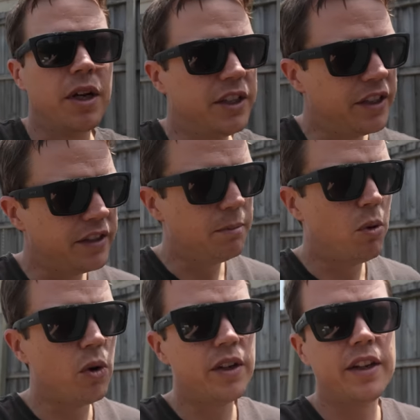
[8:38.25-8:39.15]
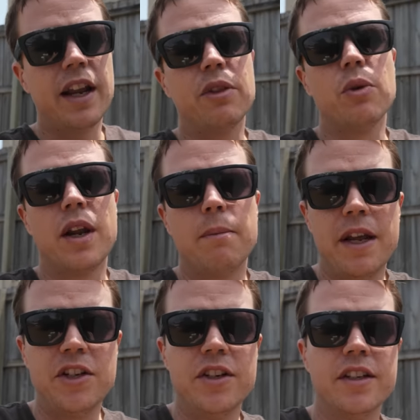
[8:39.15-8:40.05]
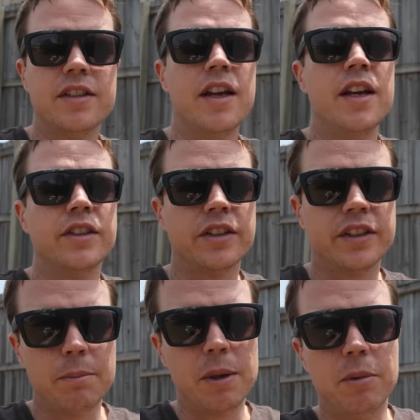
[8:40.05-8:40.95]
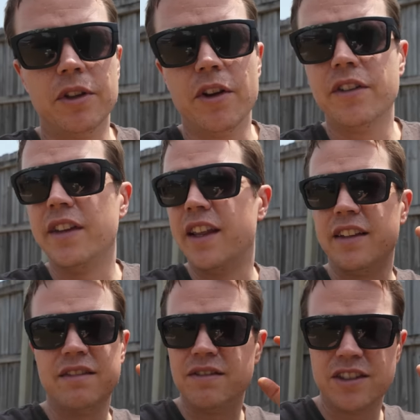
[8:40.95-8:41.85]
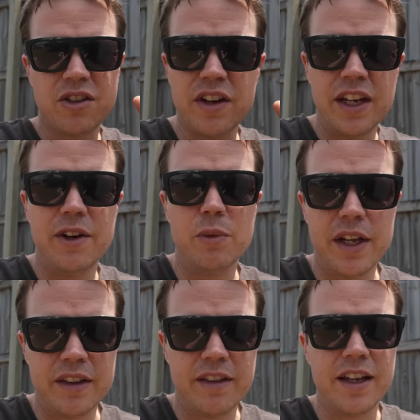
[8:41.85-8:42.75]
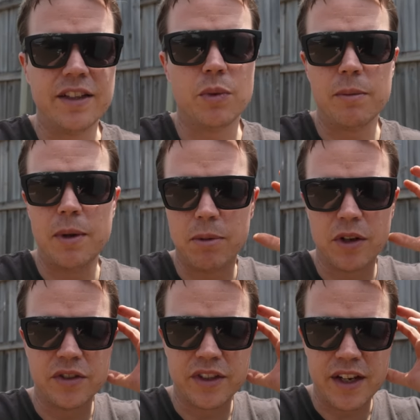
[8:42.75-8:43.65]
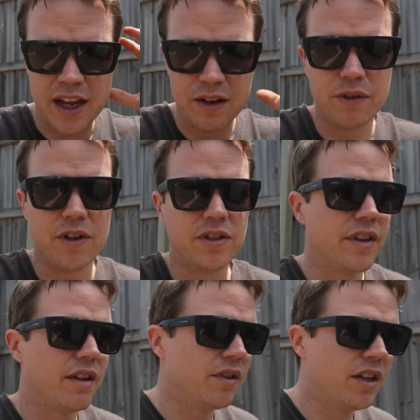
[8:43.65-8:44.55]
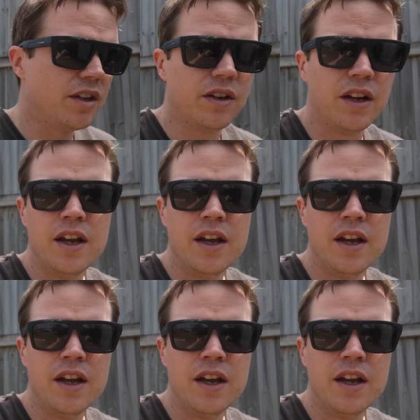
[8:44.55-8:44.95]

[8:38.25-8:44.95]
but it's just important, and I thought I'd mention it so some people don't and they start hearing weird things when people are using headphones on their video.